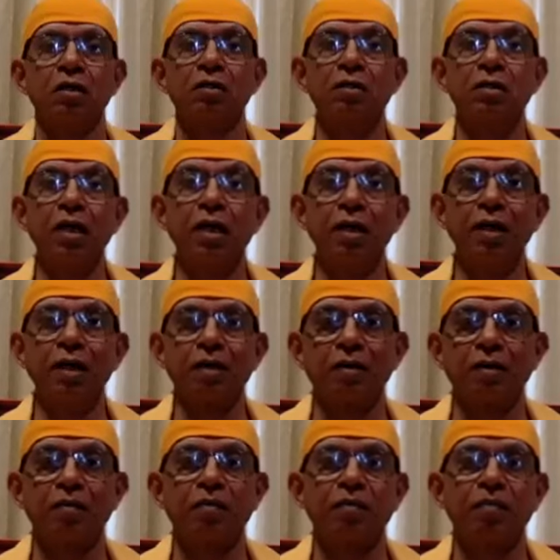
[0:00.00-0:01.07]

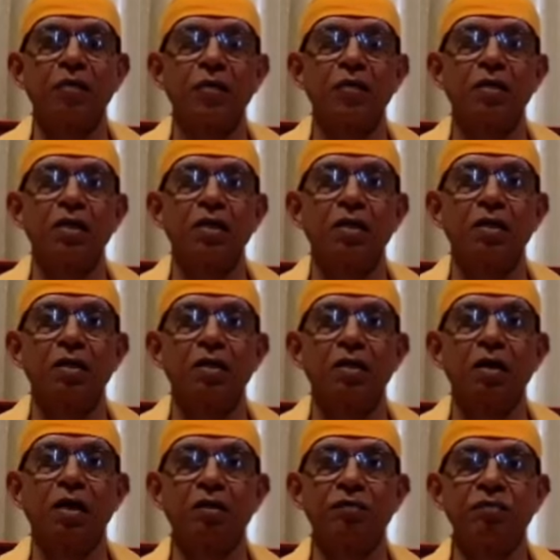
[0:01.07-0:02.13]
seeking
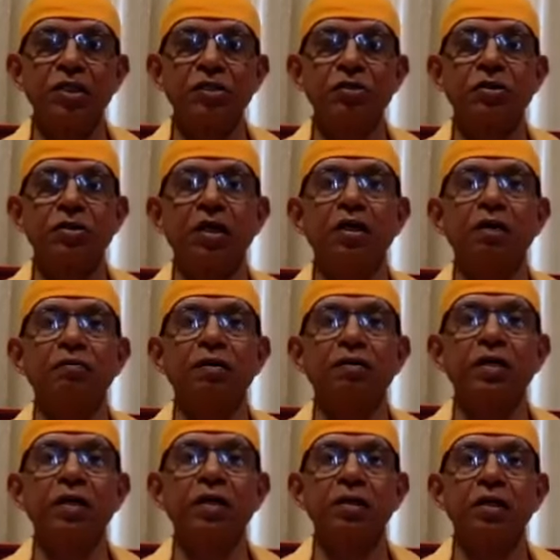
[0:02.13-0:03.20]
of this state of
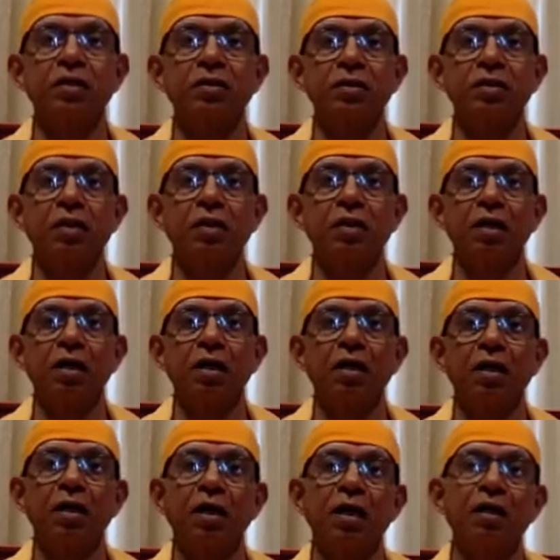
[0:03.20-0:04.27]
awareness
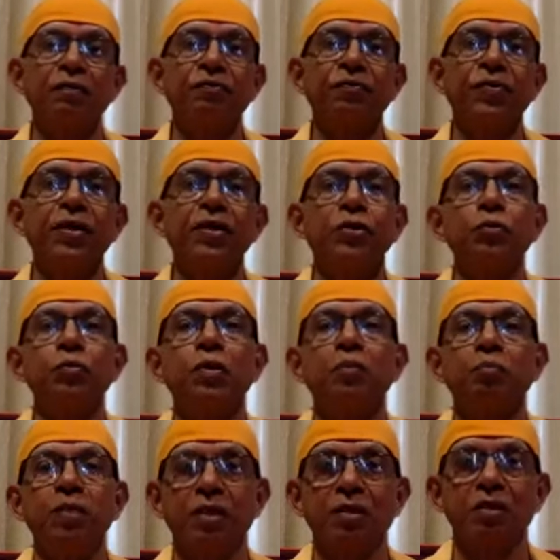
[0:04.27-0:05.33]
in every
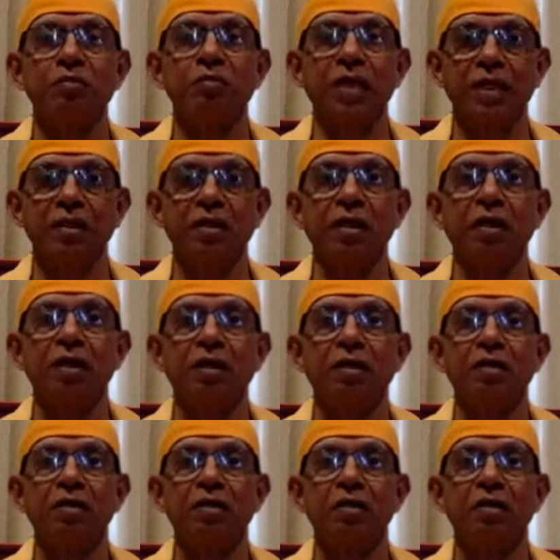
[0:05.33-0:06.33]
human being practically.